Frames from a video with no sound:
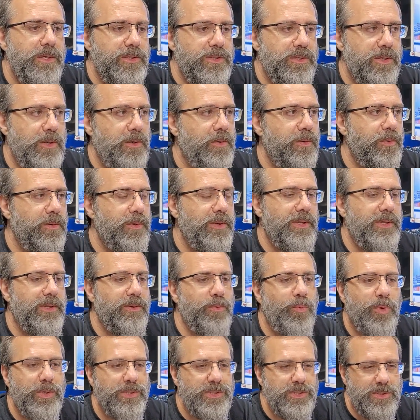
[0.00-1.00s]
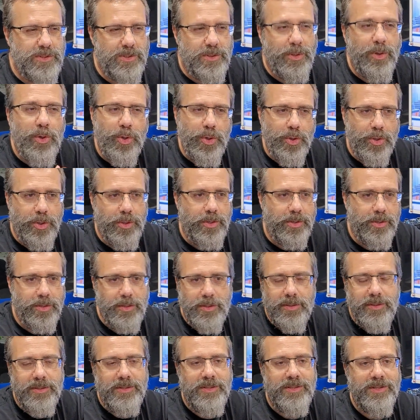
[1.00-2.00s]
So what's the hook?
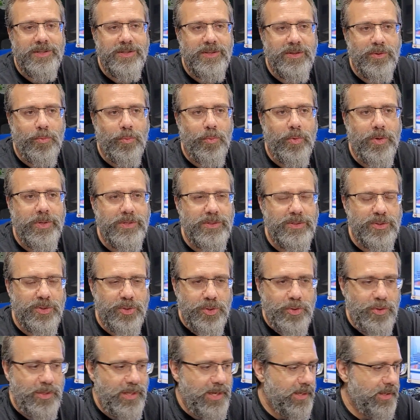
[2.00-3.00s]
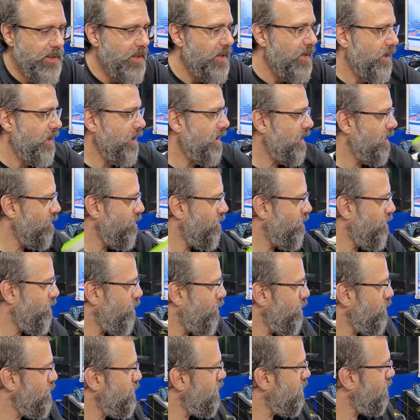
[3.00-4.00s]
And what do you like? Like in
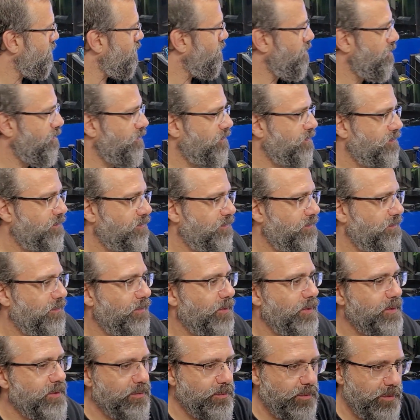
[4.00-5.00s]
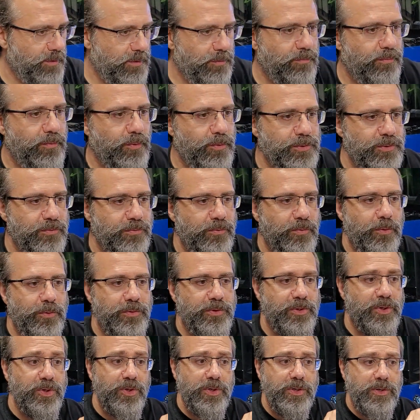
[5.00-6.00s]
Forza, in the Forza 4,
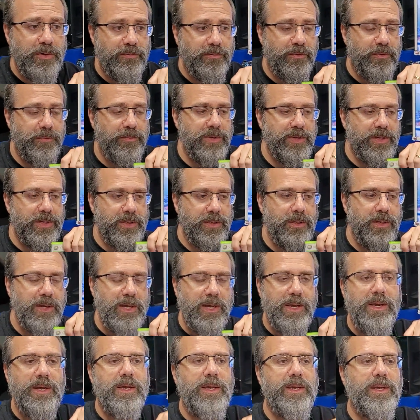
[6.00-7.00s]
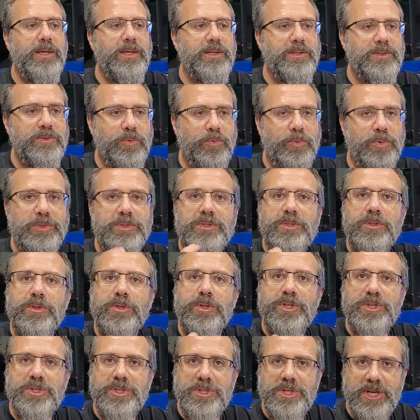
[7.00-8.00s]
the hook for me was the
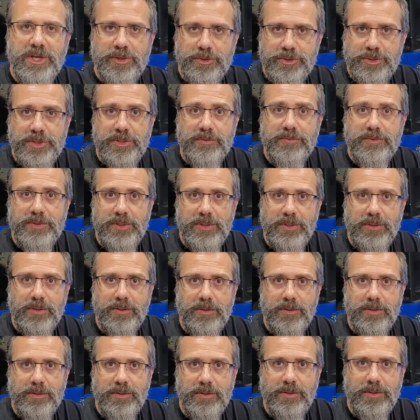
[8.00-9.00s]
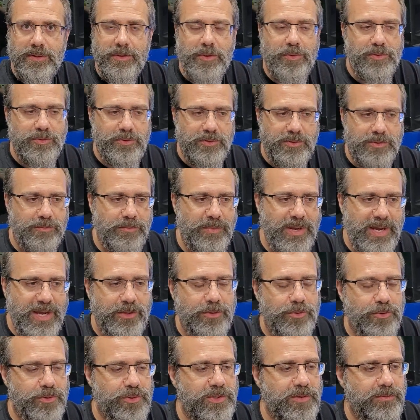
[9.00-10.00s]
gear shifting,
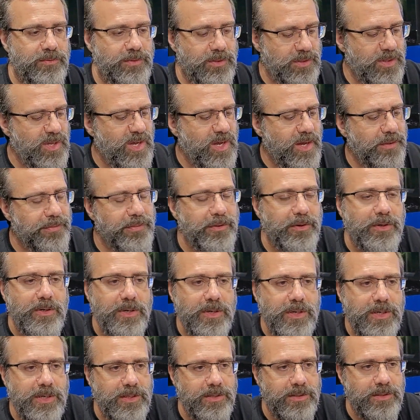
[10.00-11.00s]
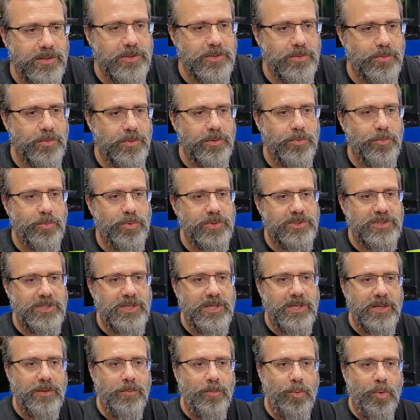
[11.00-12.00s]
manual shifting. The hook in this one was
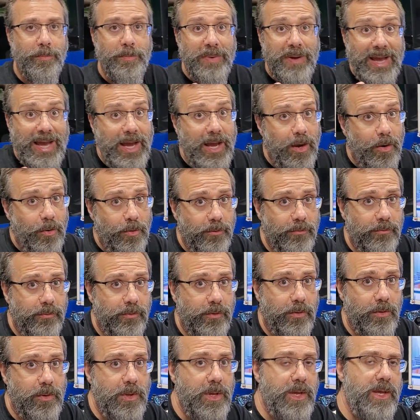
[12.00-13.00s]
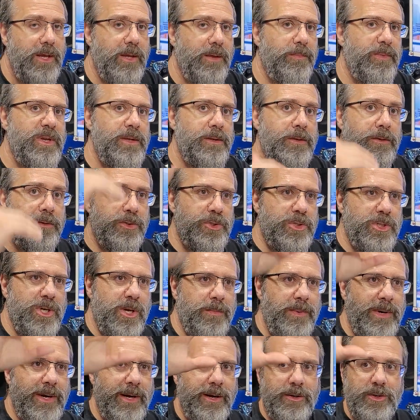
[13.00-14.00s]
getting more powerful and being able to
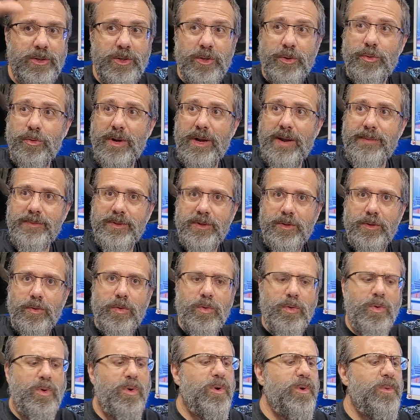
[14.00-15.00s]
jump higher to grab the orbs.